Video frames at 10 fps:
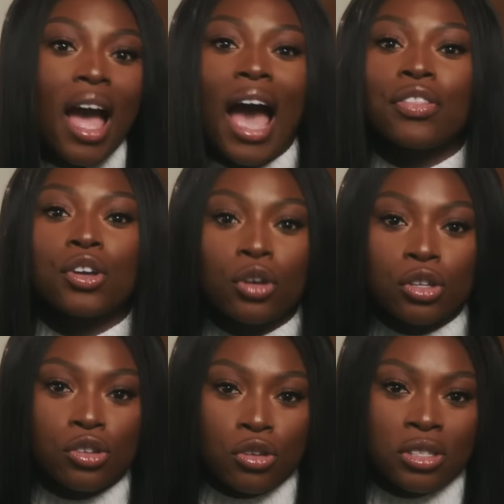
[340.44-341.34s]
And the
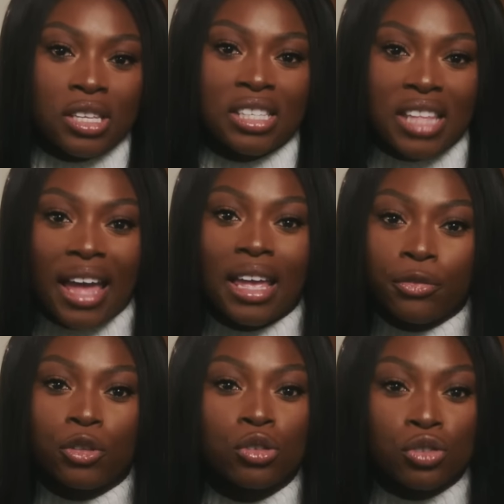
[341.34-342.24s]
good news is that
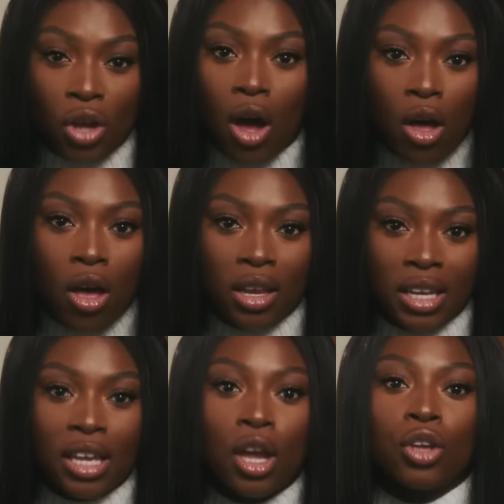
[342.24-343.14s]
if you start
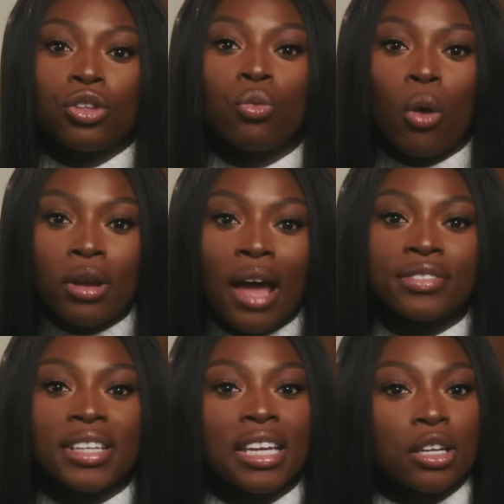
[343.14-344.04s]
early, you won't have
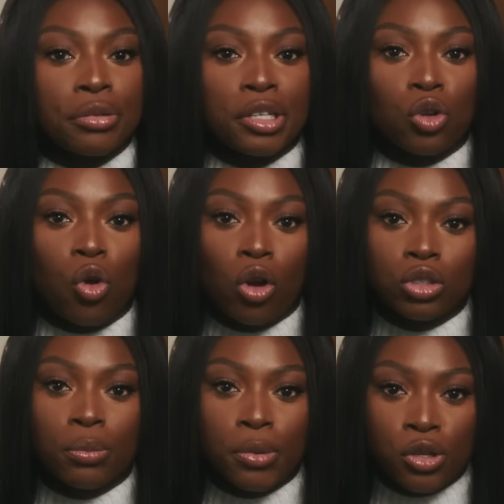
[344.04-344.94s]
to increase your
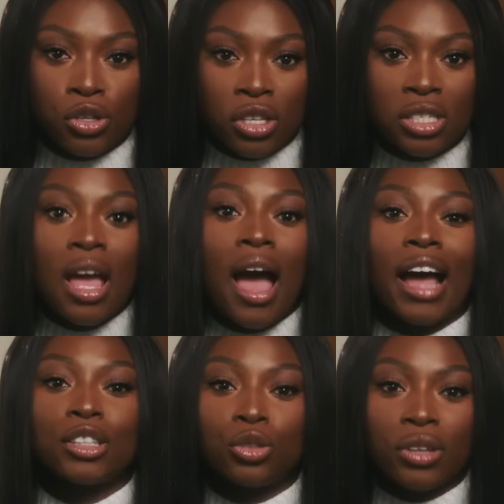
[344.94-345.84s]
contributions
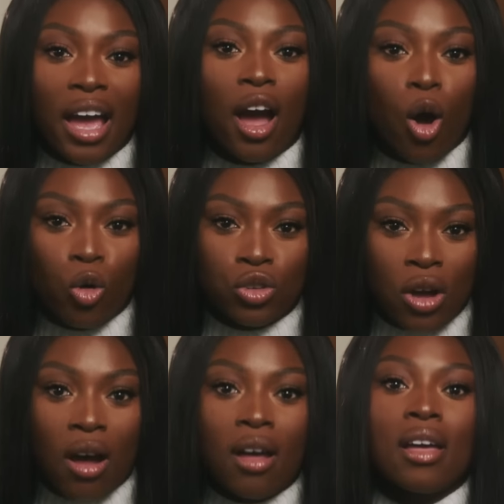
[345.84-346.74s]
as you get
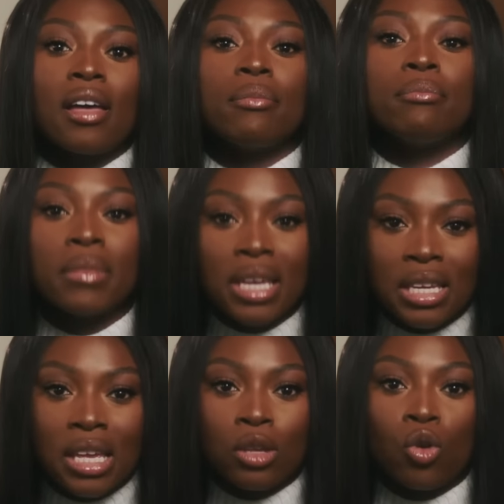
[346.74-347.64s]
older,
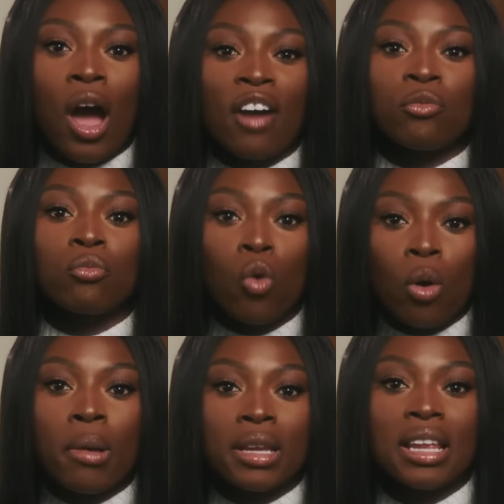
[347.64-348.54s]
meaning you'll have
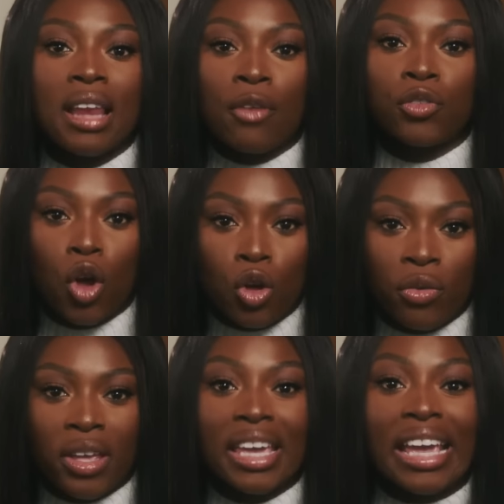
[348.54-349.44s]
more money left
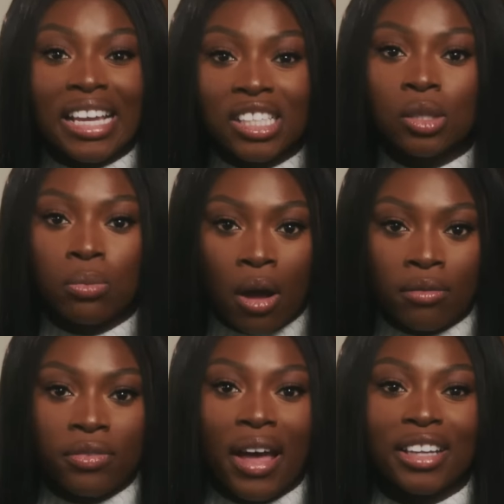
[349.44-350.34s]
over each
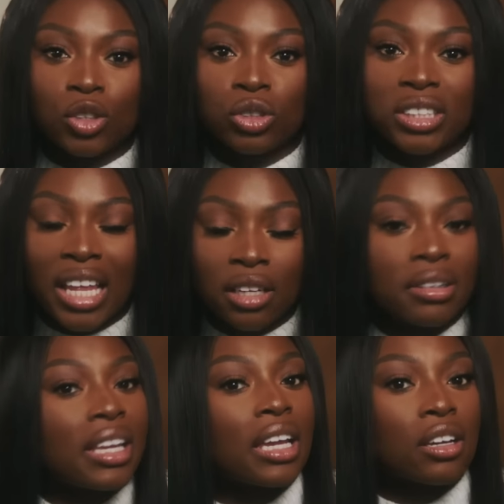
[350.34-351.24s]
month as your
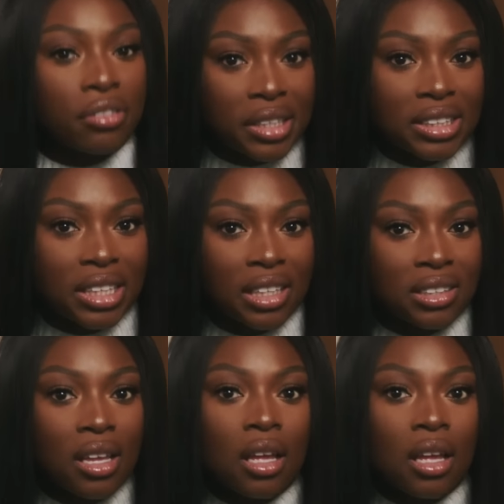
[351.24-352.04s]
salary increases.